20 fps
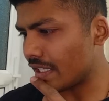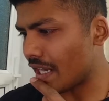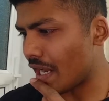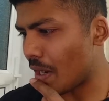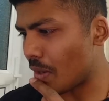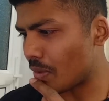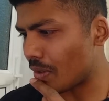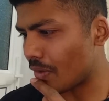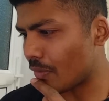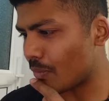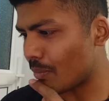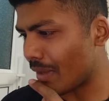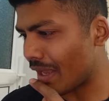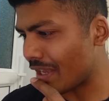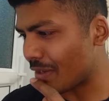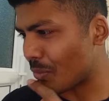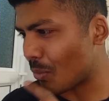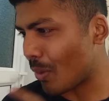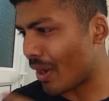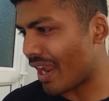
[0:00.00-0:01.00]
Get out
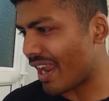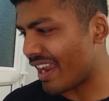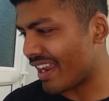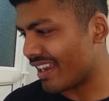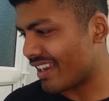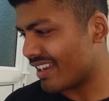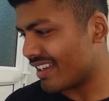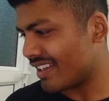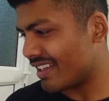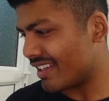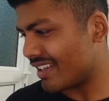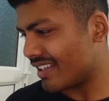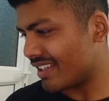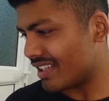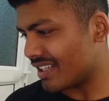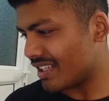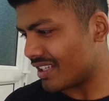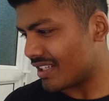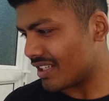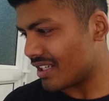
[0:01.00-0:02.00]
of my way.
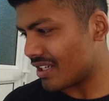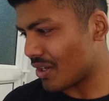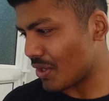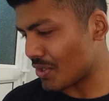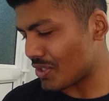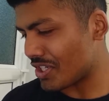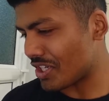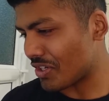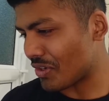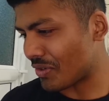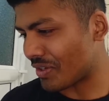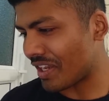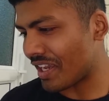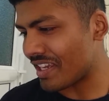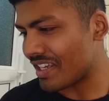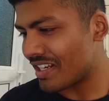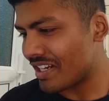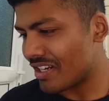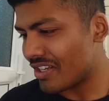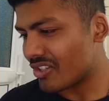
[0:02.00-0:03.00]
Oh shit.
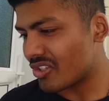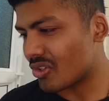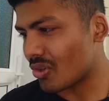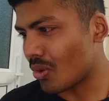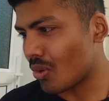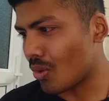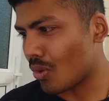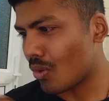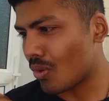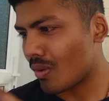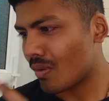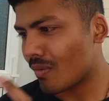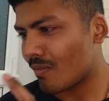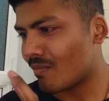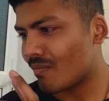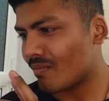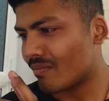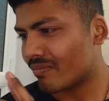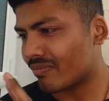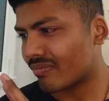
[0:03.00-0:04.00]
Okay,
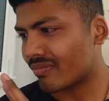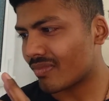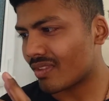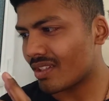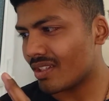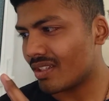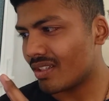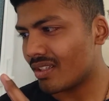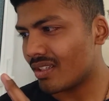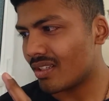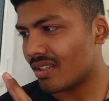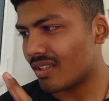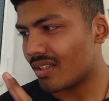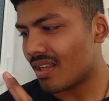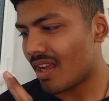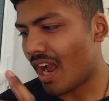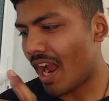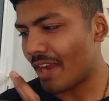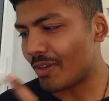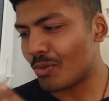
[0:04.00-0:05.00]
so
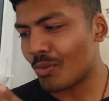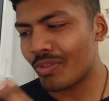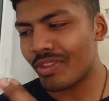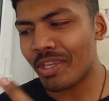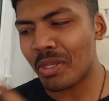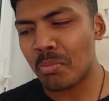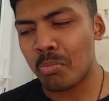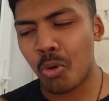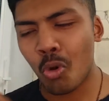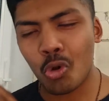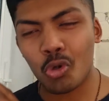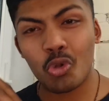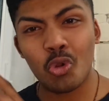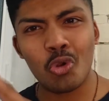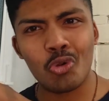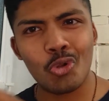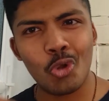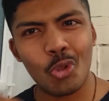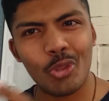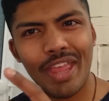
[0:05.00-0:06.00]
I don't think
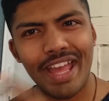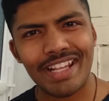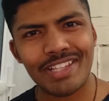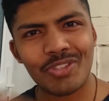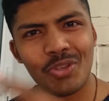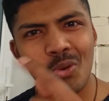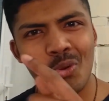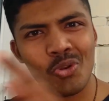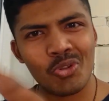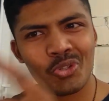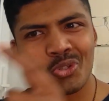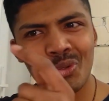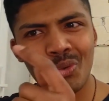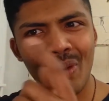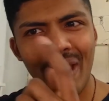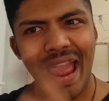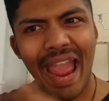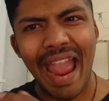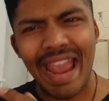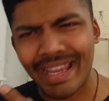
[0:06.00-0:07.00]
Porco. No, that's
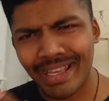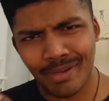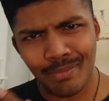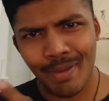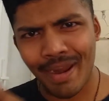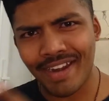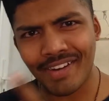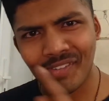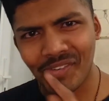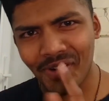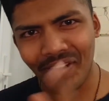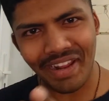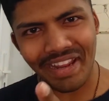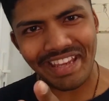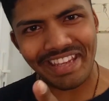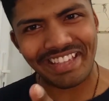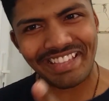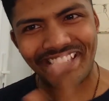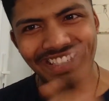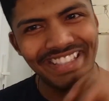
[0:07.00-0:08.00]
also Ackerman,
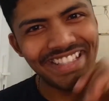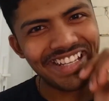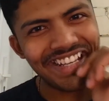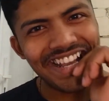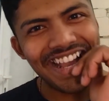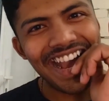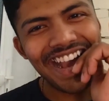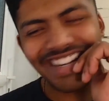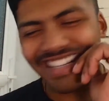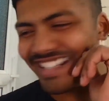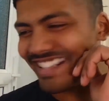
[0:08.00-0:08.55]
right?